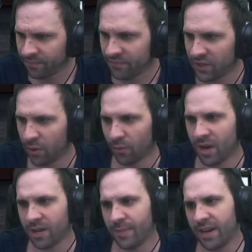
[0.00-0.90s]
You were
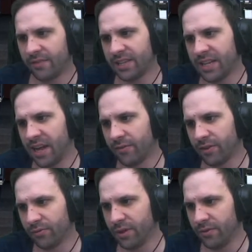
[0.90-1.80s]
wrong about everything ever.
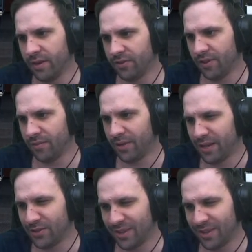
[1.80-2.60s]
300 essay page.